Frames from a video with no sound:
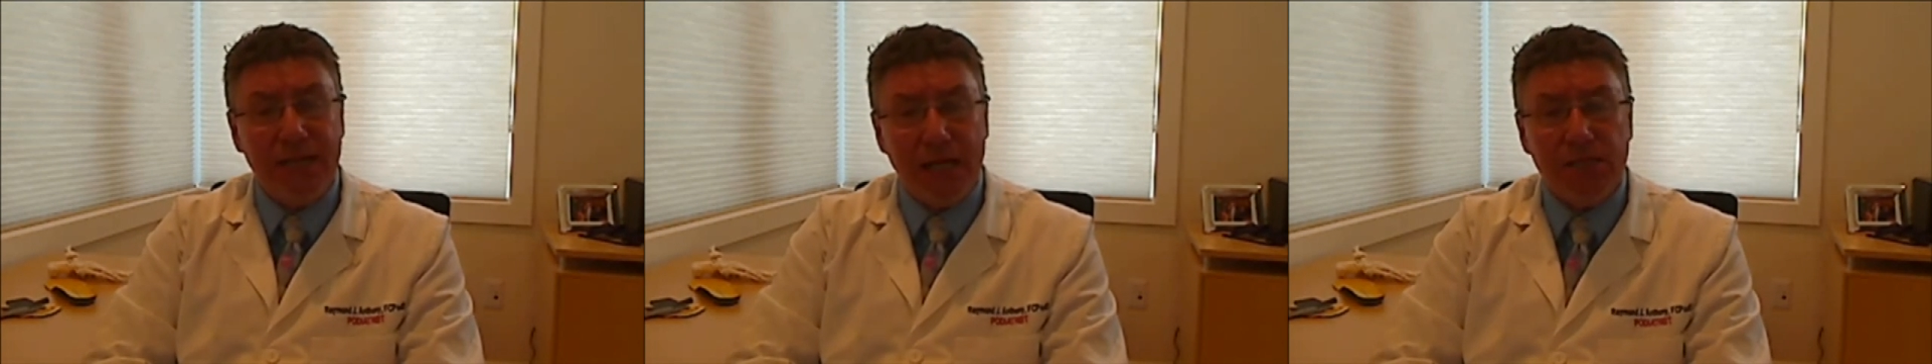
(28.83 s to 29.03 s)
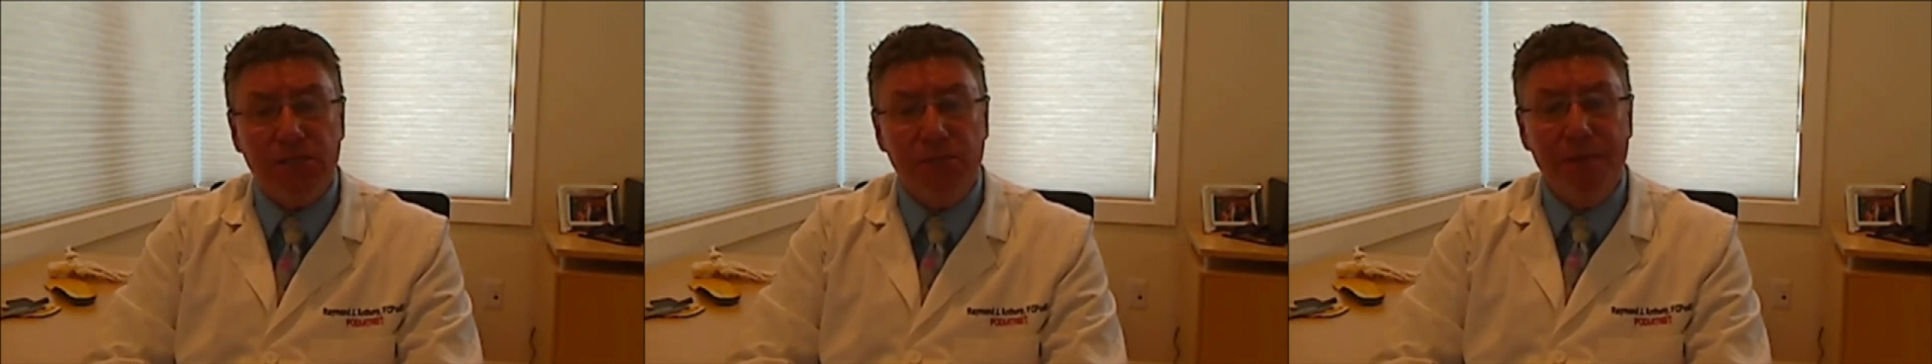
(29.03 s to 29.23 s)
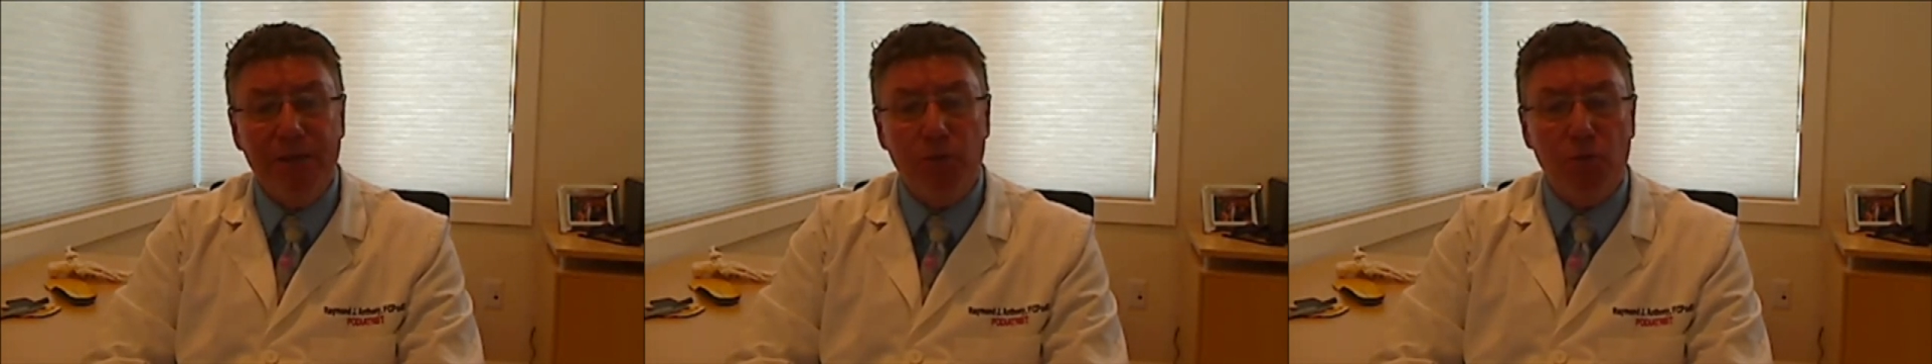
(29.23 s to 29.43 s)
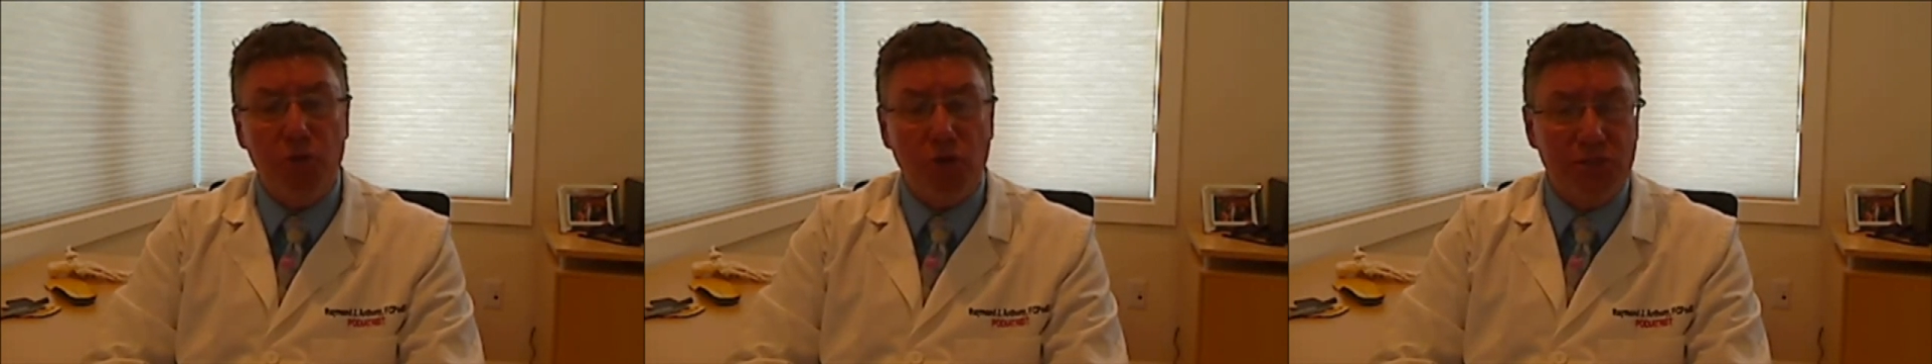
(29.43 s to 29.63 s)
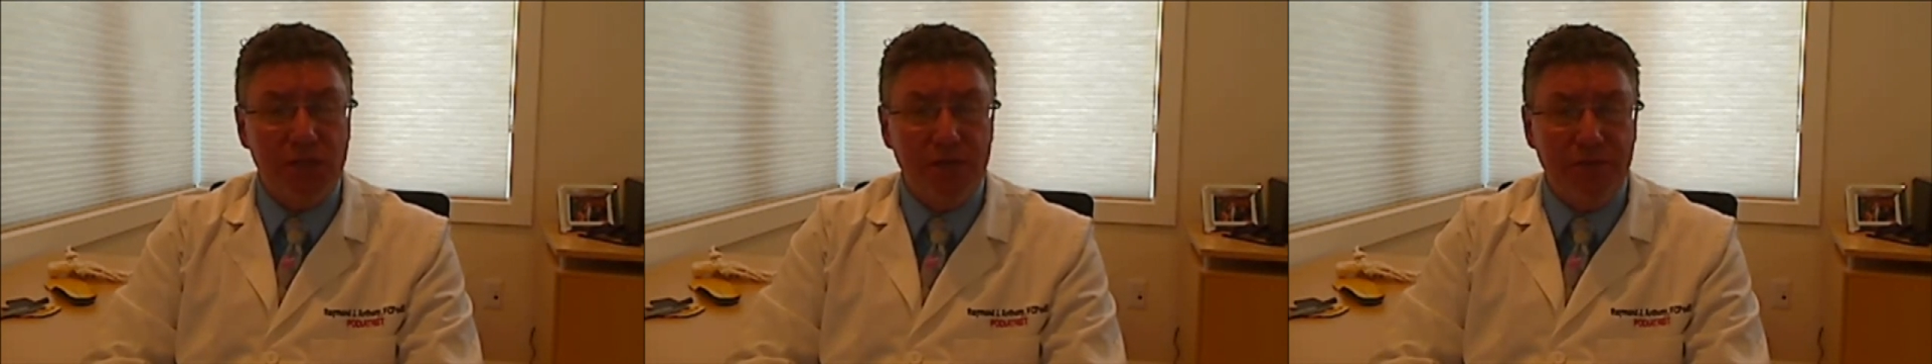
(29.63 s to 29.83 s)
custom-made
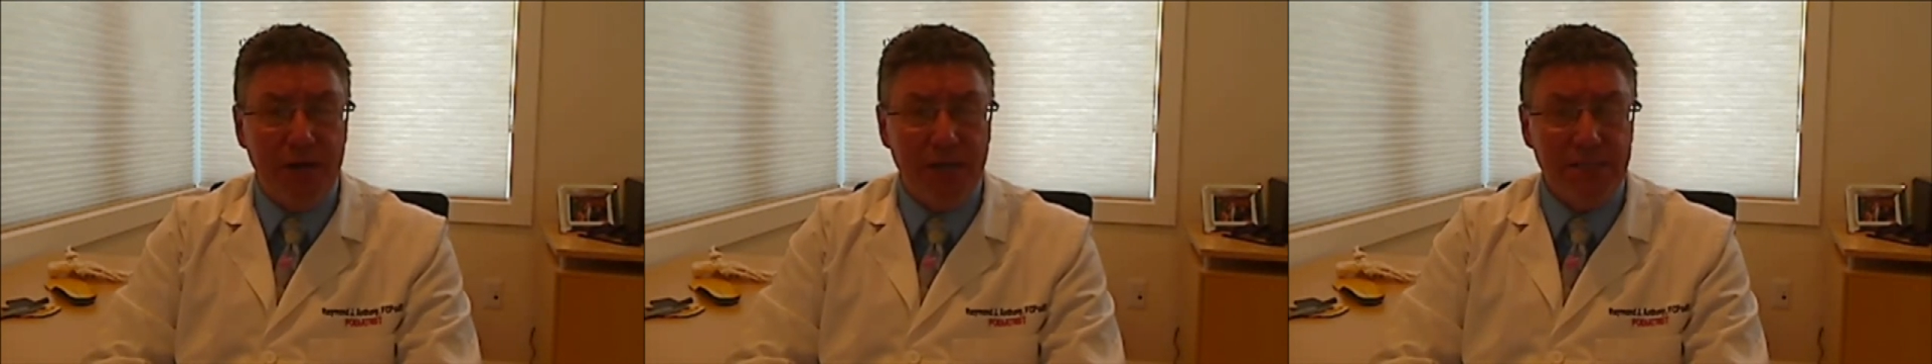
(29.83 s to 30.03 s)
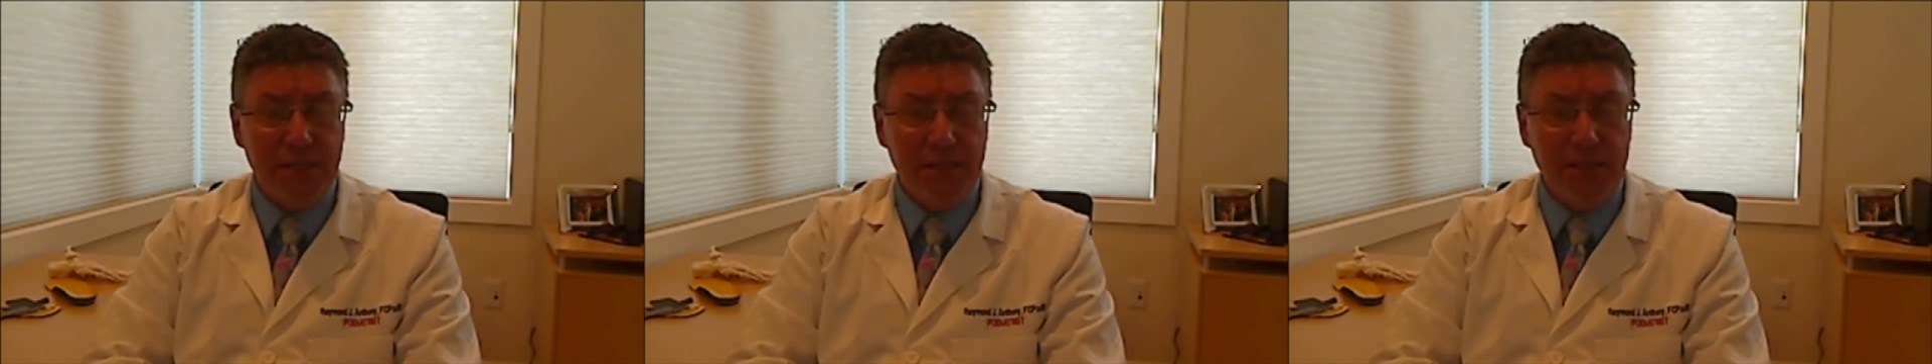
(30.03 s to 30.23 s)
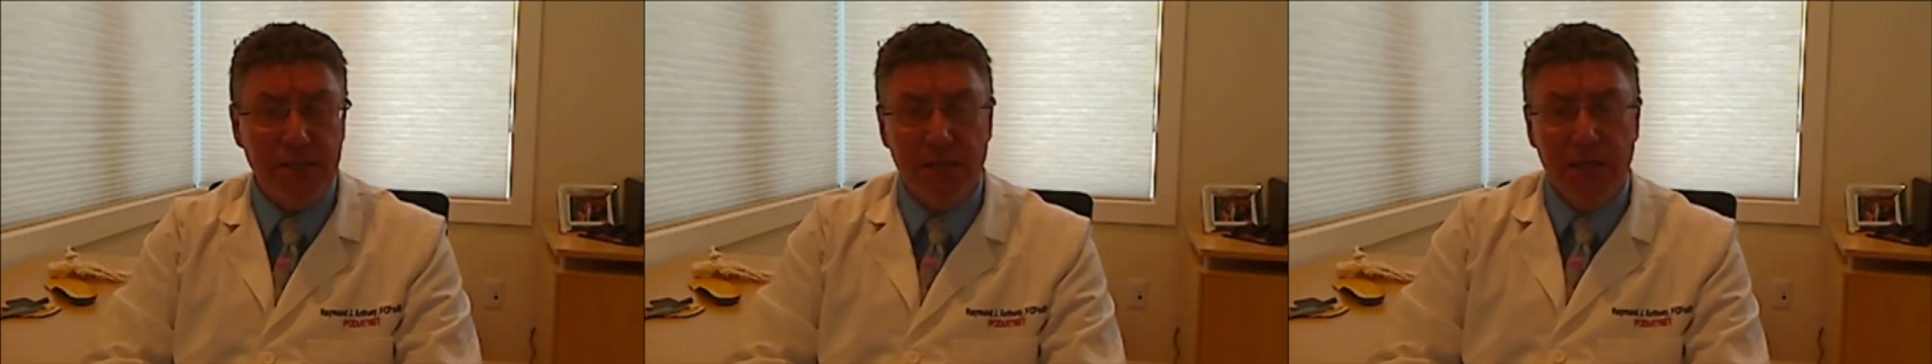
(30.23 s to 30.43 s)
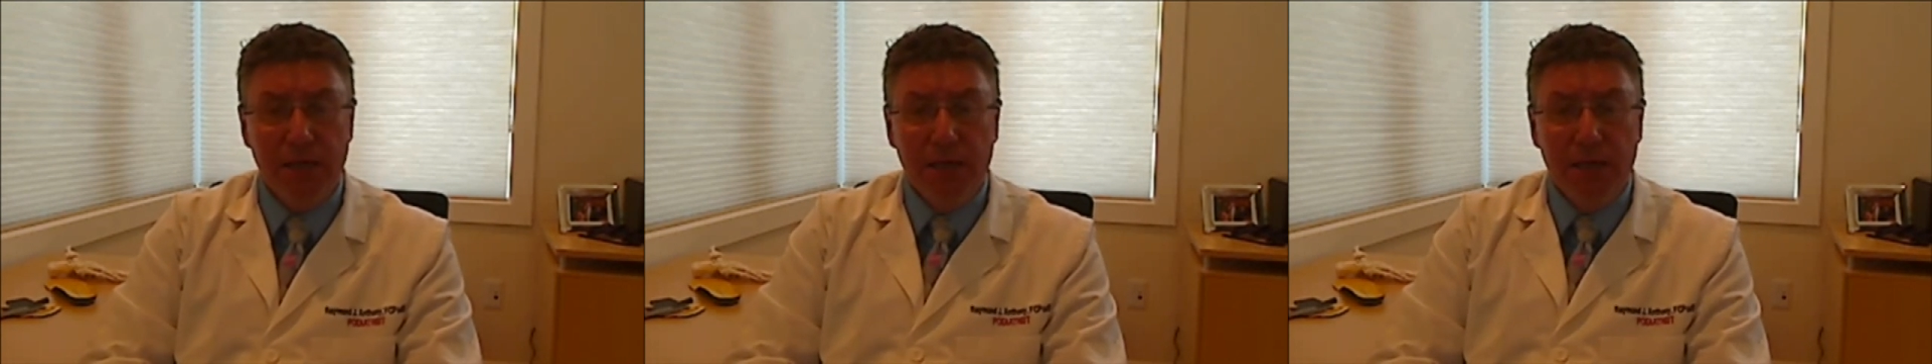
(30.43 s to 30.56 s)
orthotic devices